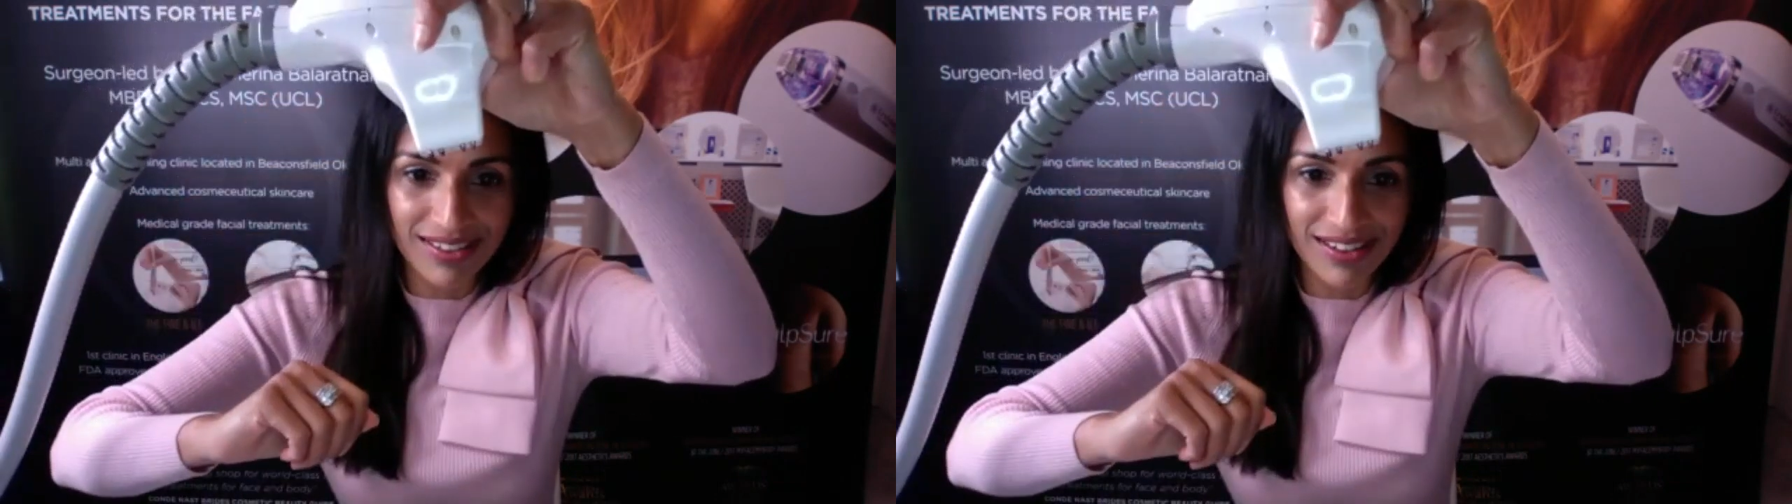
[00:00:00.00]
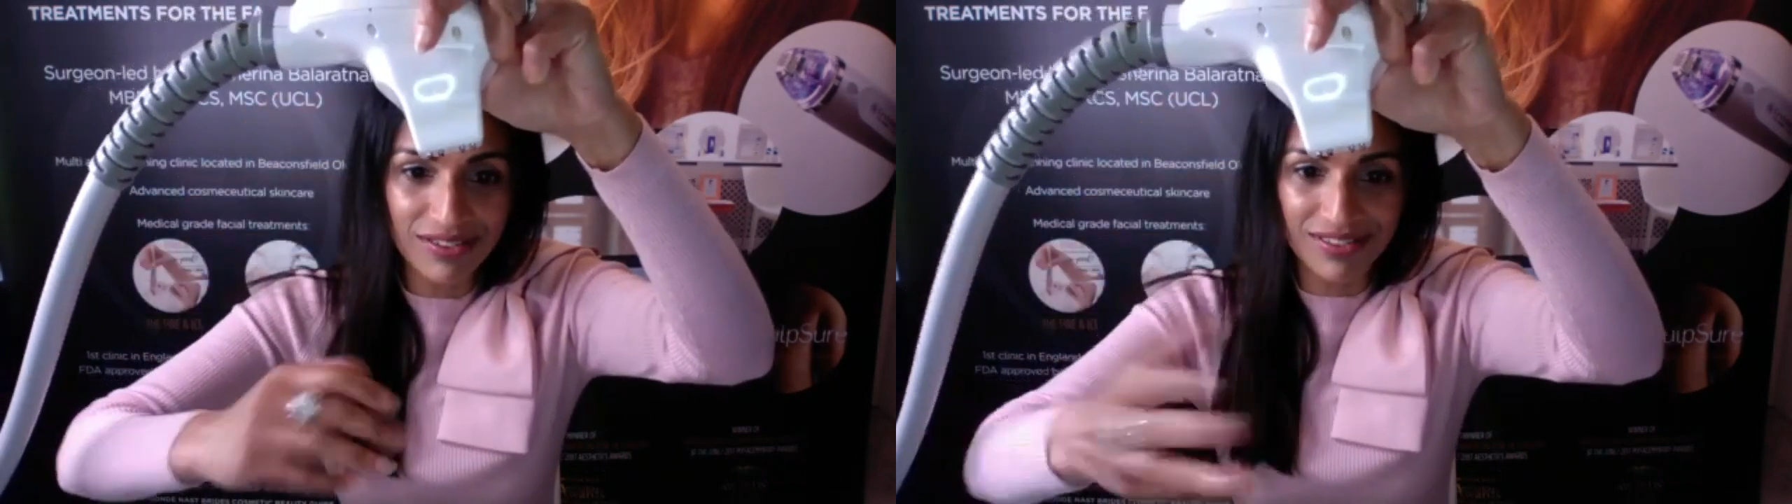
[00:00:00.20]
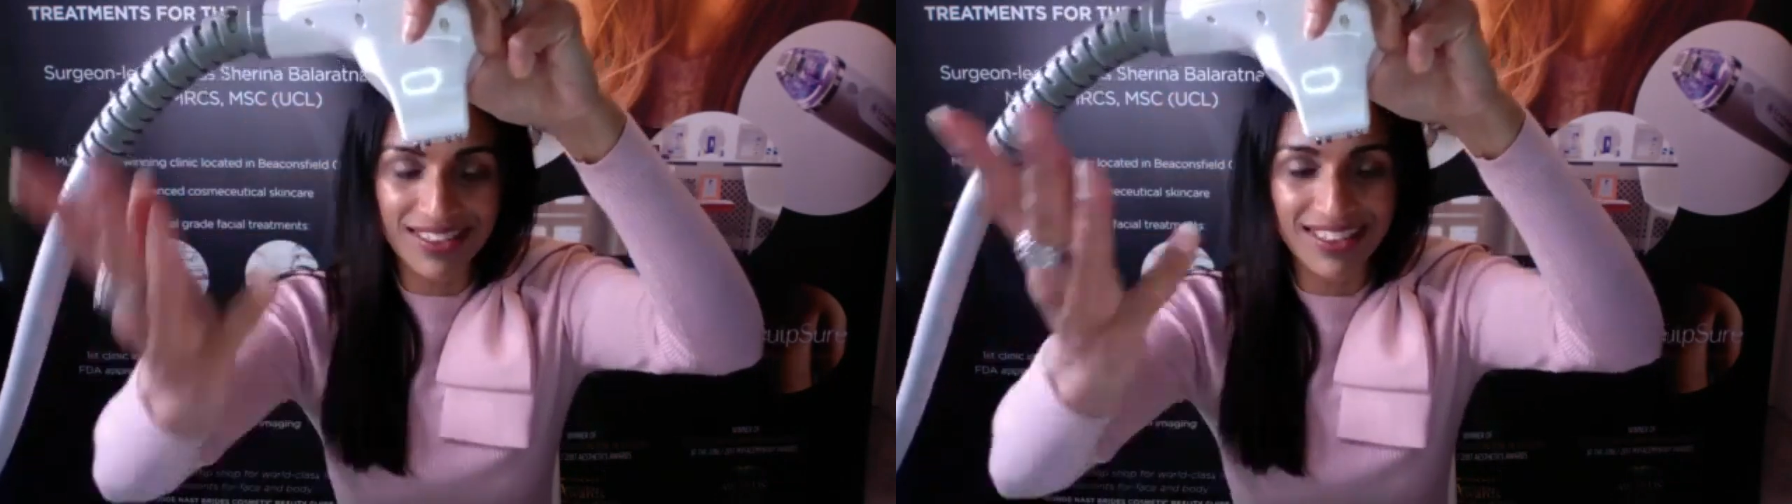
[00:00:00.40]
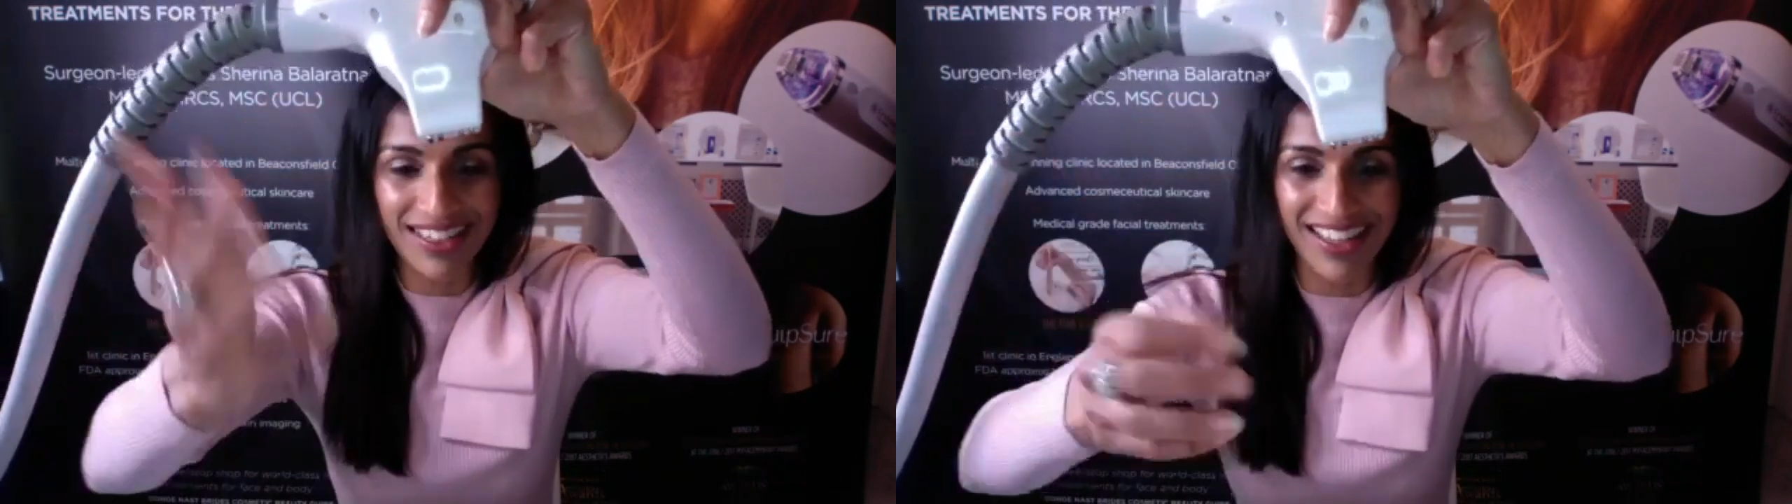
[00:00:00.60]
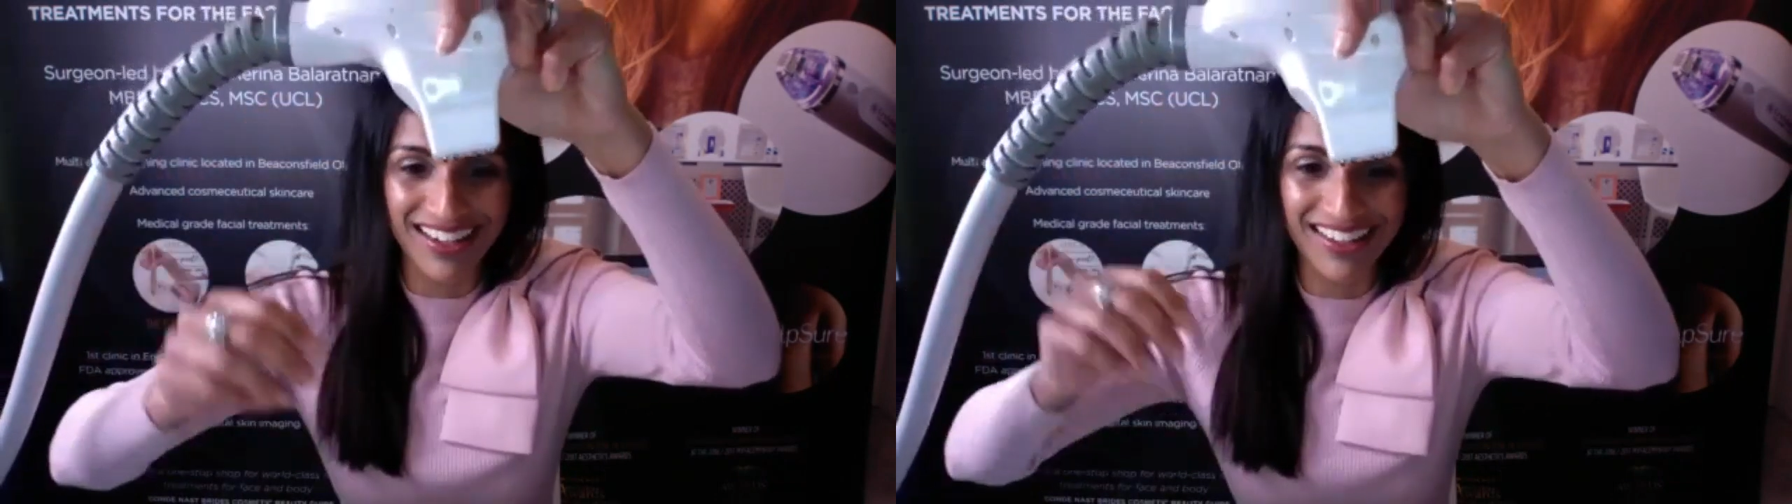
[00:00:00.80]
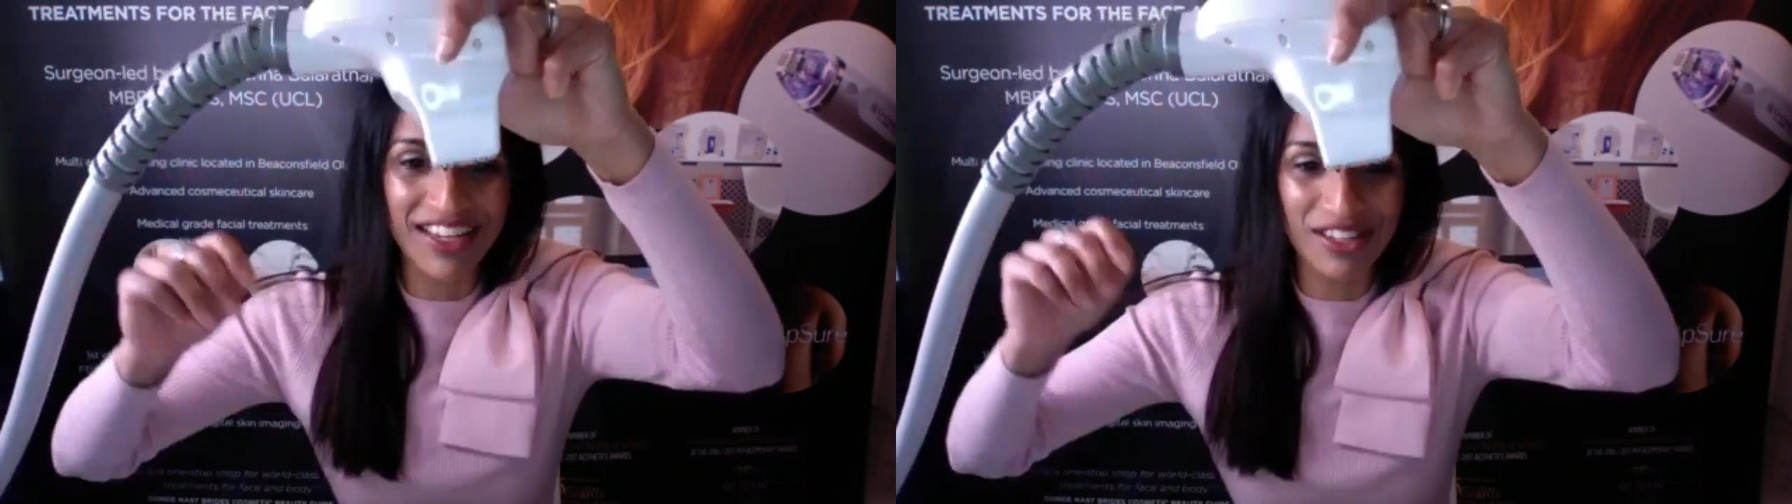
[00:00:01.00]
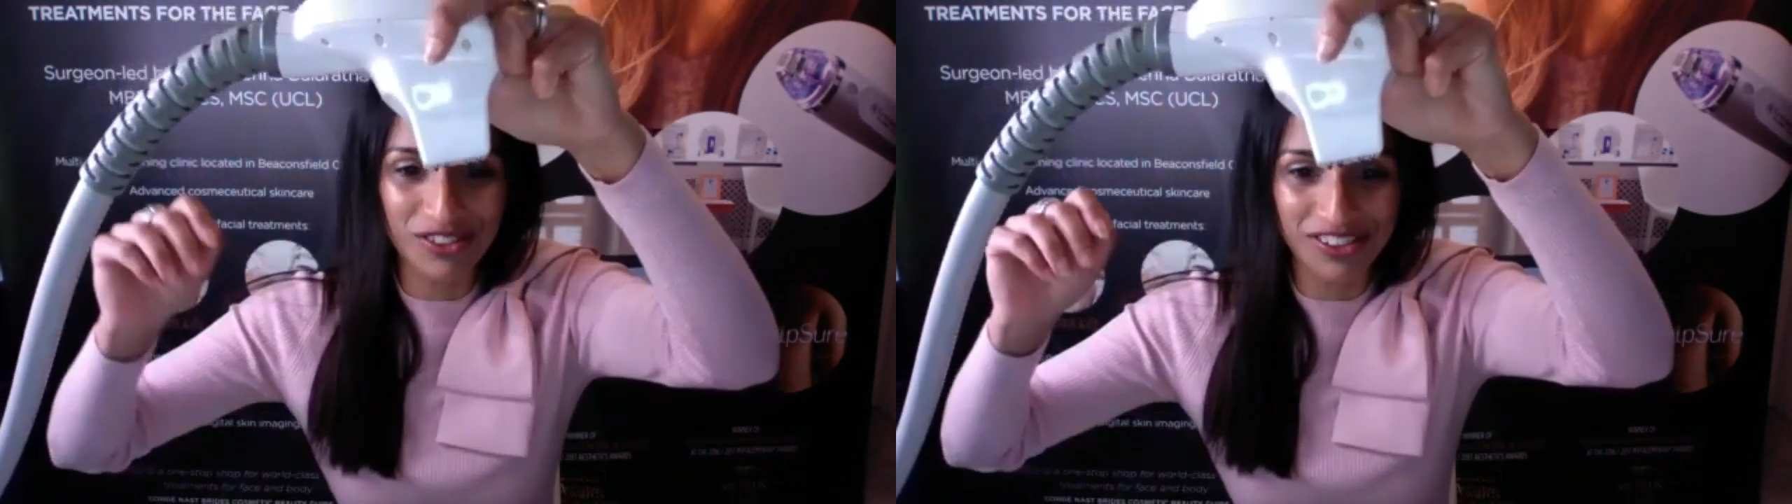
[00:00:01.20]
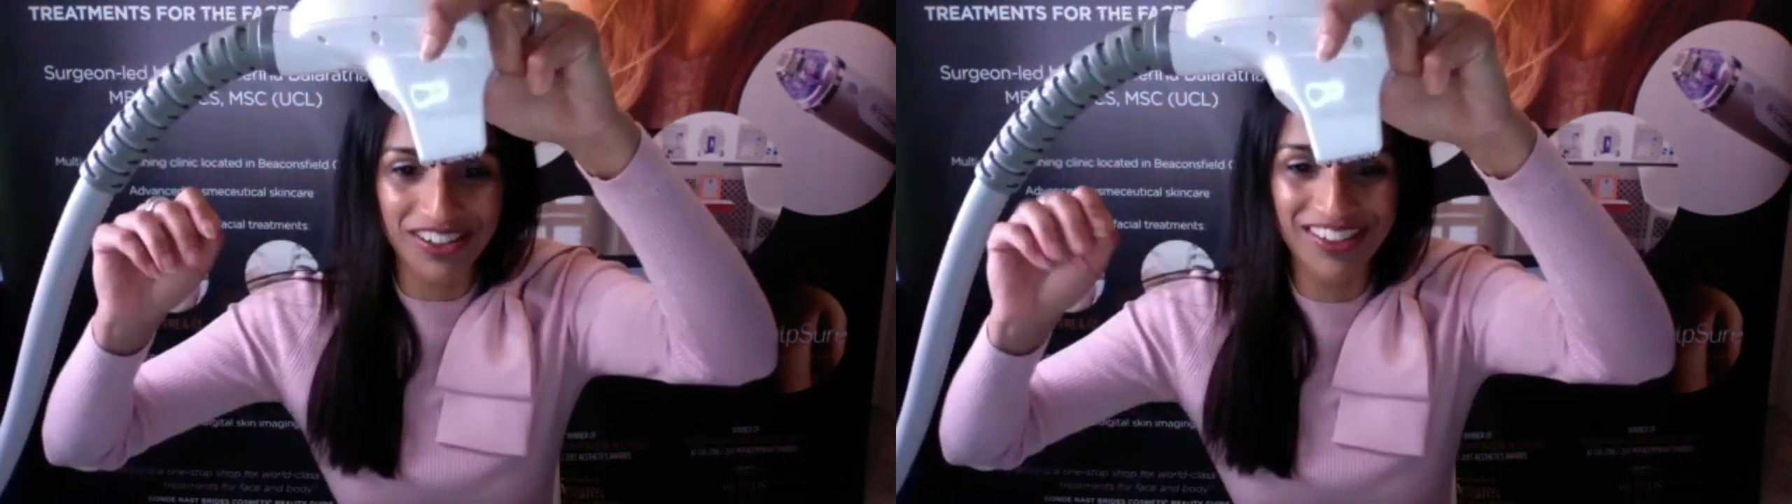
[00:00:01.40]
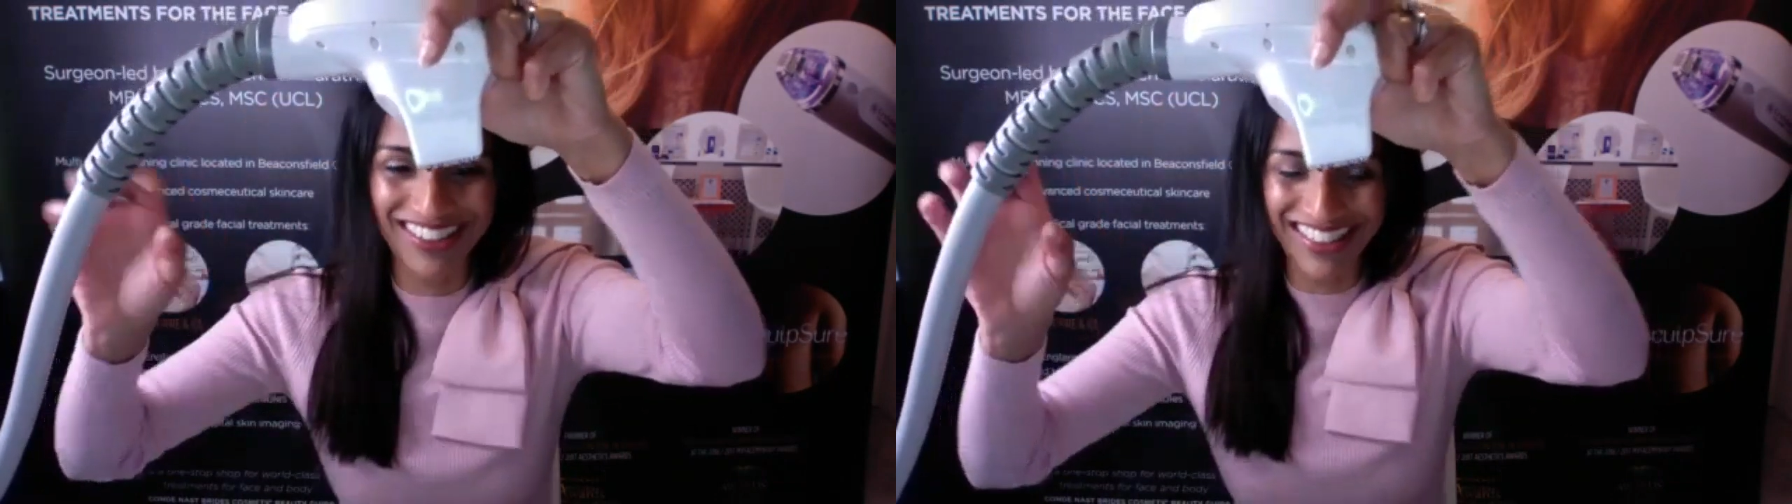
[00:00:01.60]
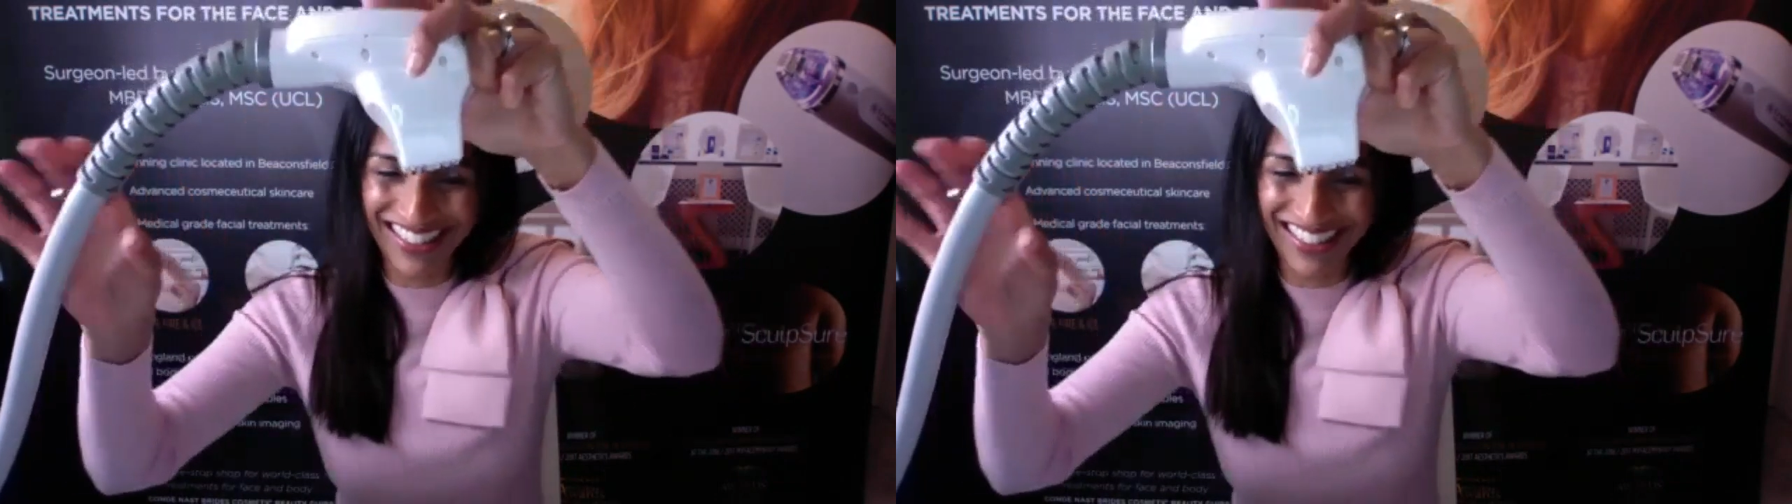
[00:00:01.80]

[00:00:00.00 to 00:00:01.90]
Oh, just like that. Thank you, Cheryl.